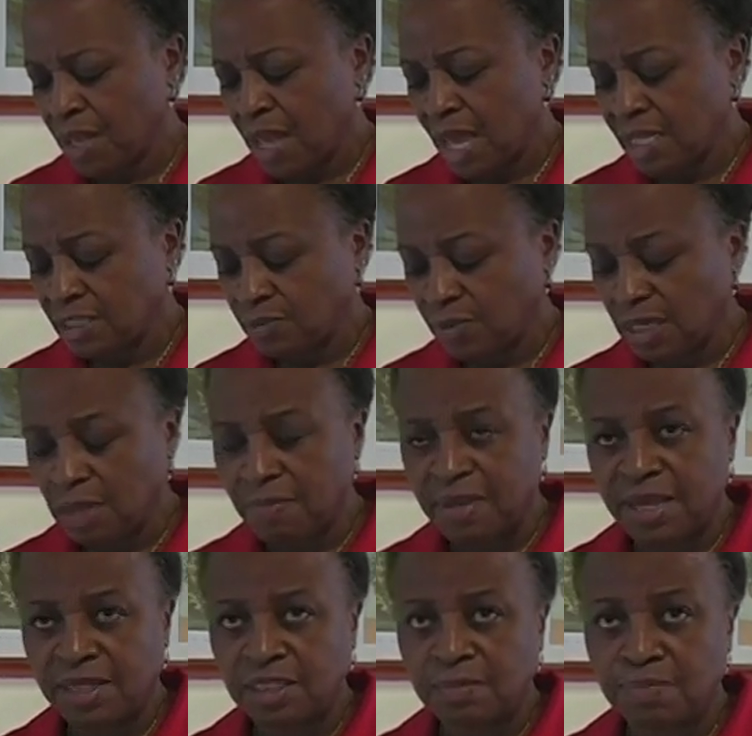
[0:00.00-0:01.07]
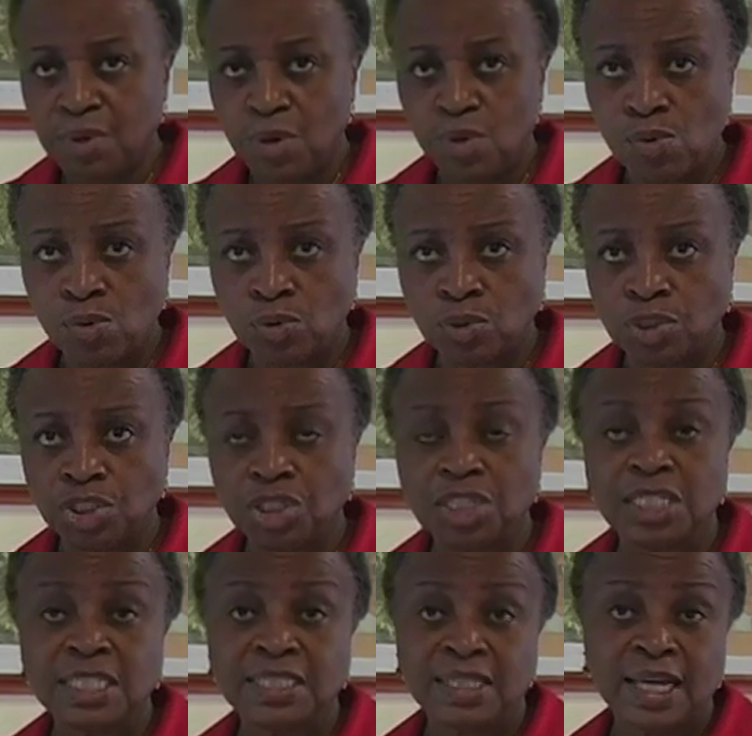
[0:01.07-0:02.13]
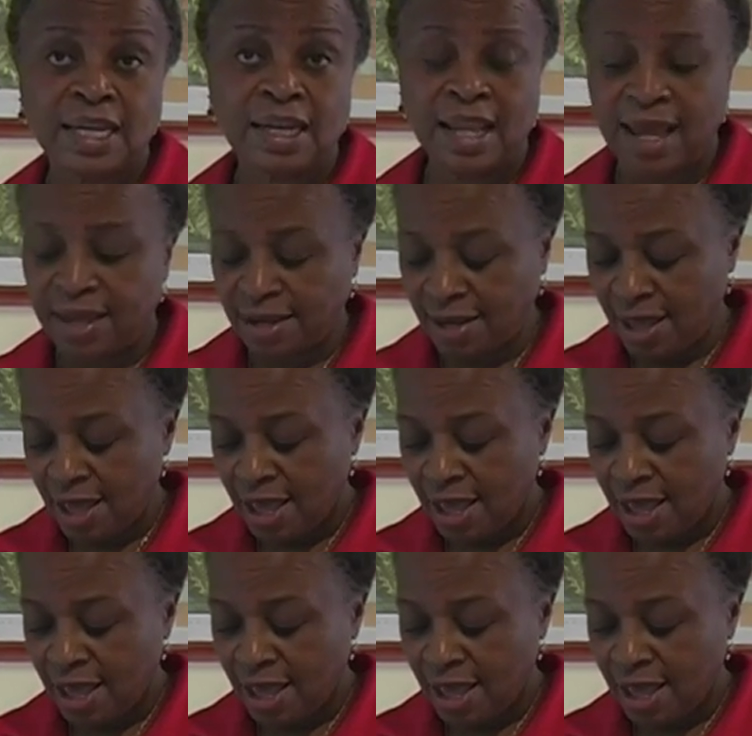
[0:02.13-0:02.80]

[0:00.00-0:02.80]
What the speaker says: has really been exposed to the sunlight.